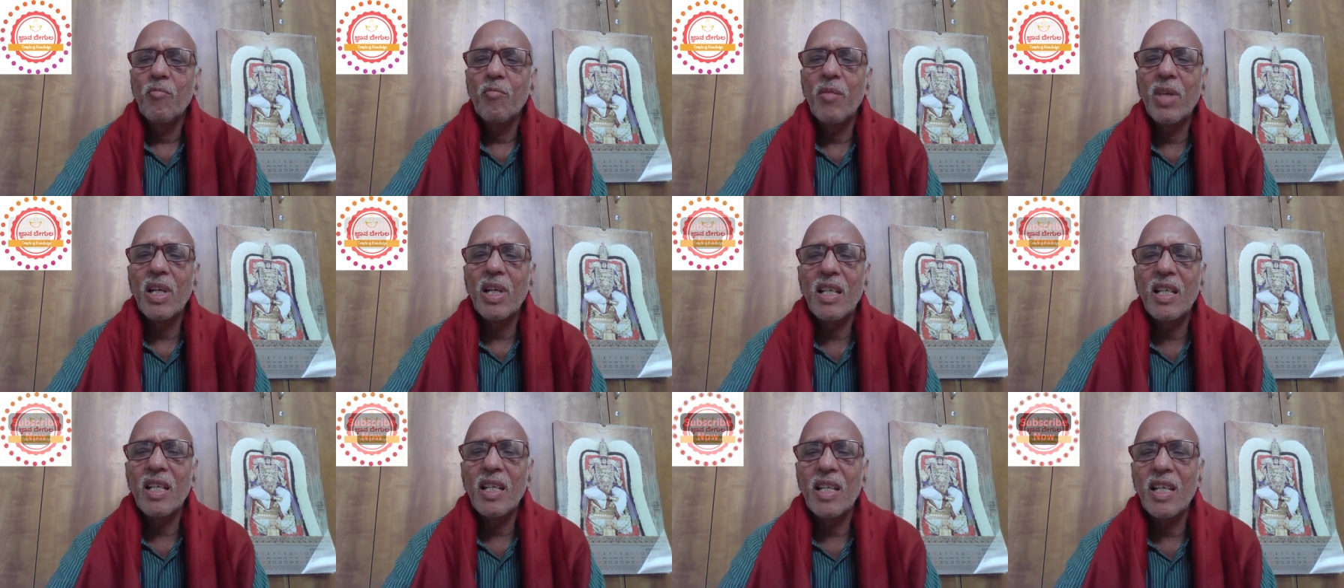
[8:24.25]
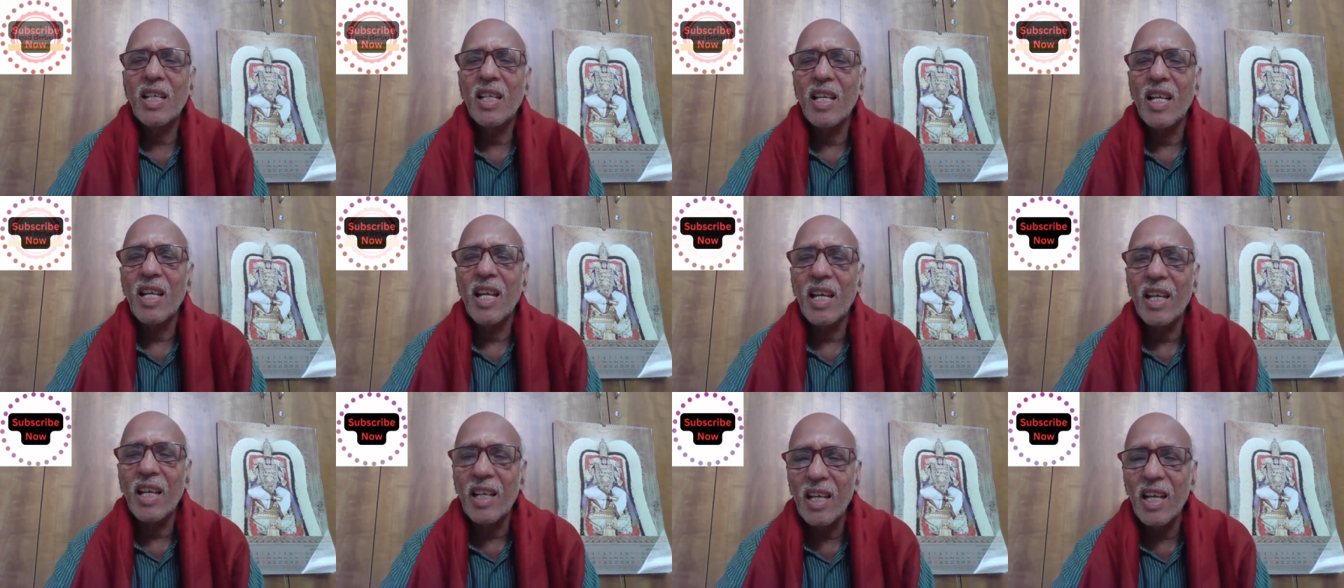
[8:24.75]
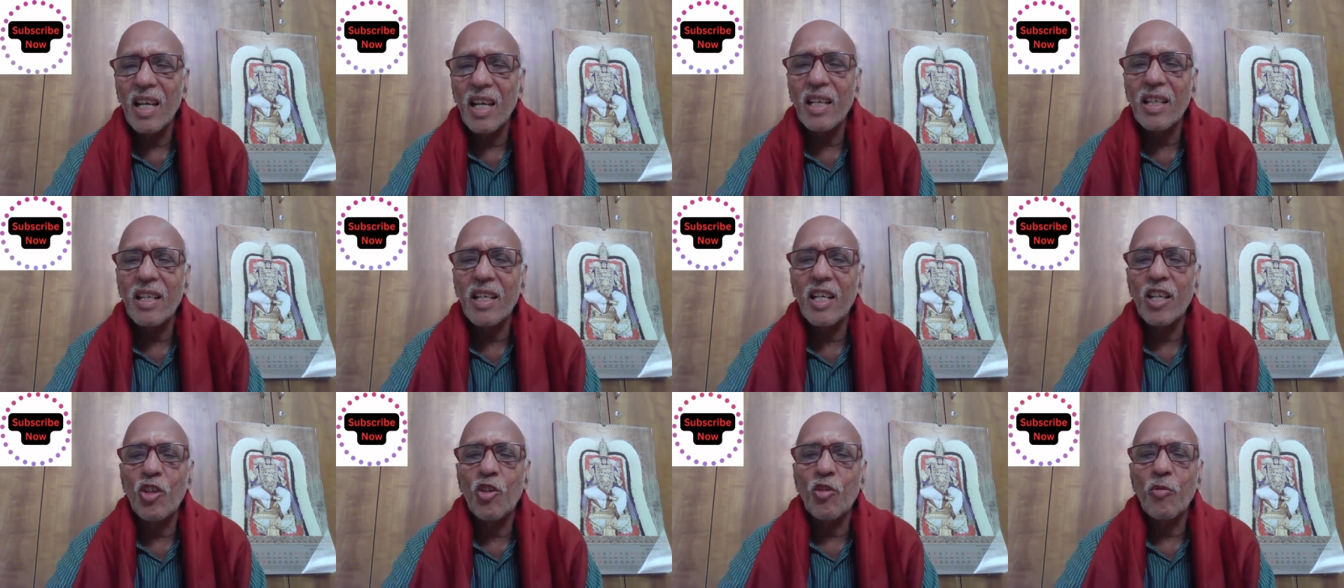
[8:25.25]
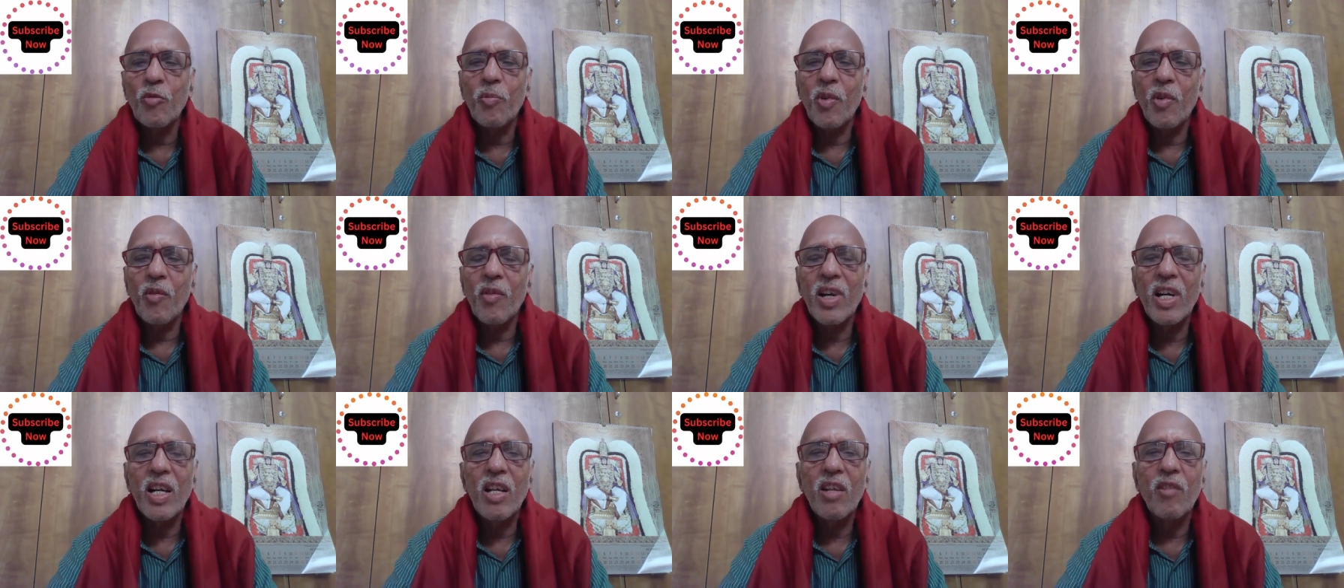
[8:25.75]
but he neglected to
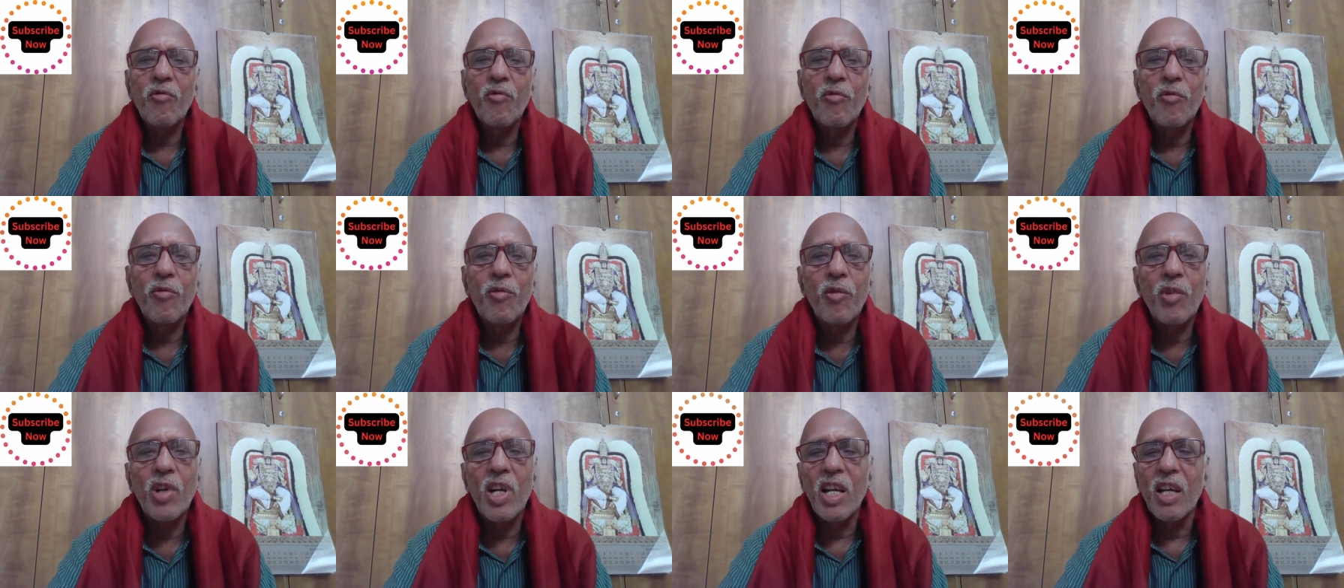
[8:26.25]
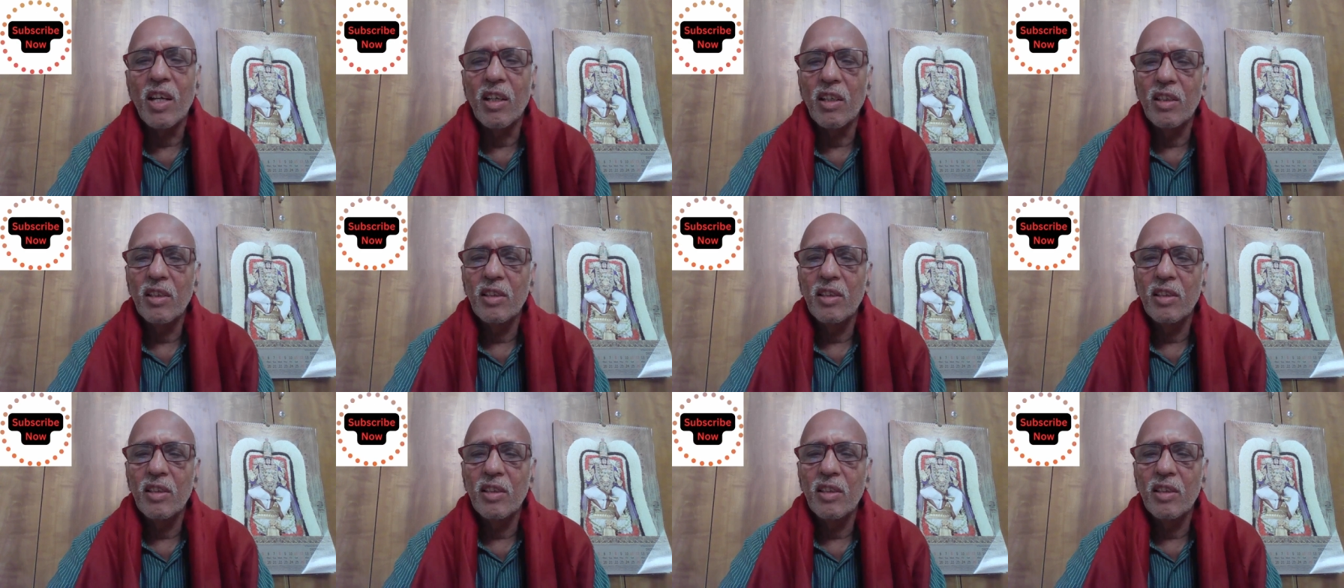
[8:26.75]
provide food,